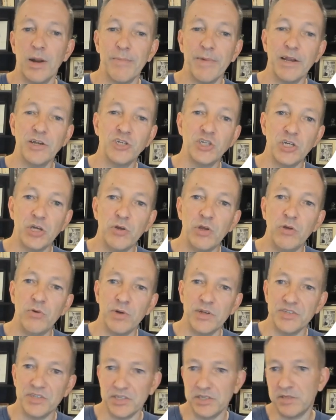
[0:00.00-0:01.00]
I'm going to show you
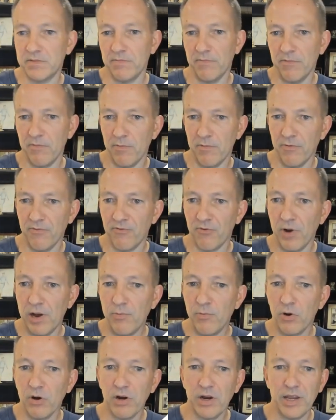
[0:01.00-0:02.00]
is this
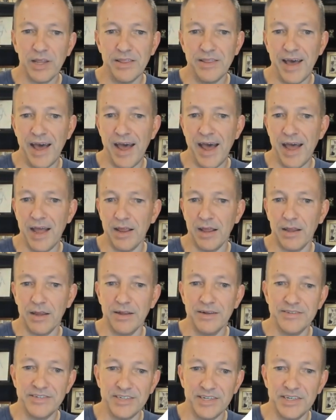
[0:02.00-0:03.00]
framework that
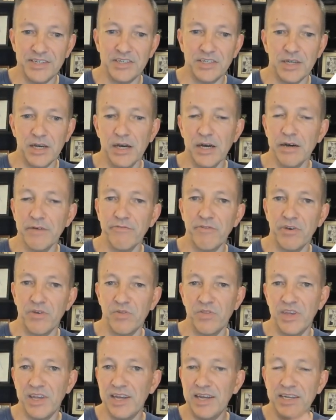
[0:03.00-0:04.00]
consists of
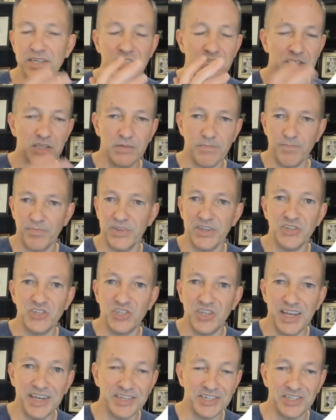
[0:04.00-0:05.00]
these
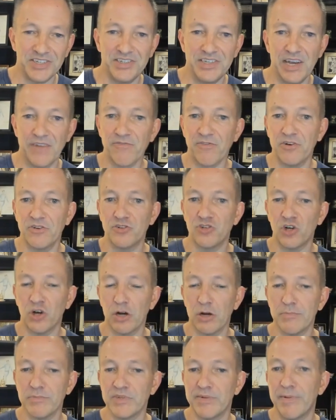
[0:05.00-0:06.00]
6 different
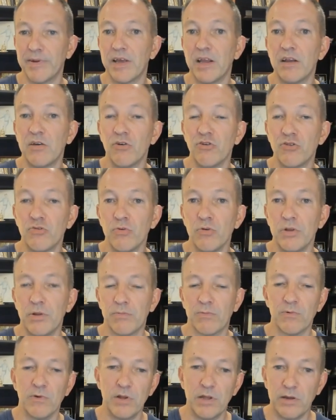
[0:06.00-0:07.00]
terms. And we're going to go through them
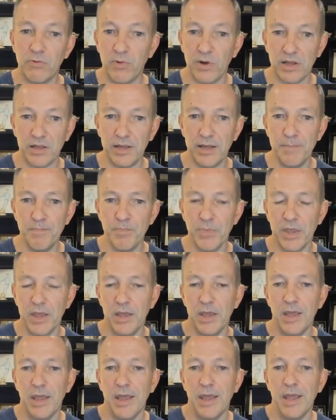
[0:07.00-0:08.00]
really quickly,
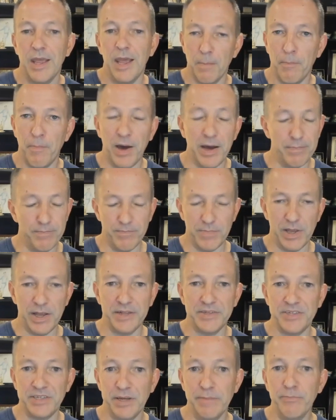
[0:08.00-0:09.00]
but
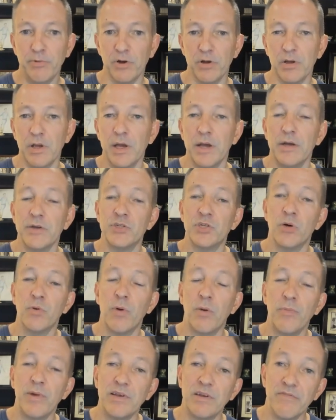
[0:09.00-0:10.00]
it's simple. So
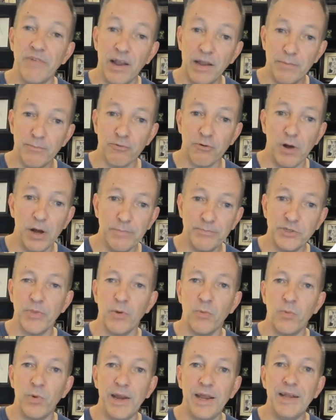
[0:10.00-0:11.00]
when we develop prompts,
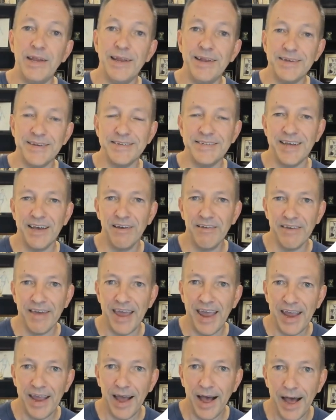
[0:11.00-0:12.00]
we need to tell
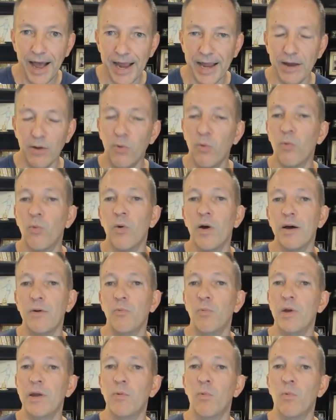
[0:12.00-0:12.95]
AI what we